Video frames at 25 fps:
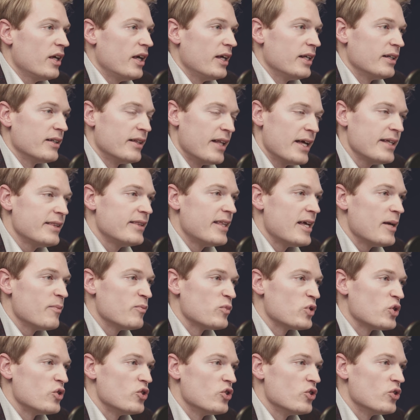it led
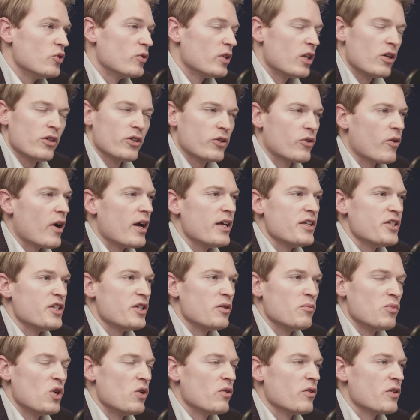them to do a lot of
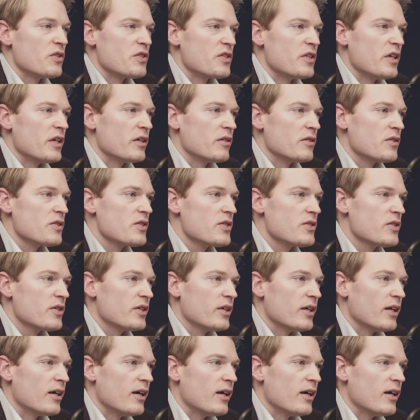crazy and bonkers things.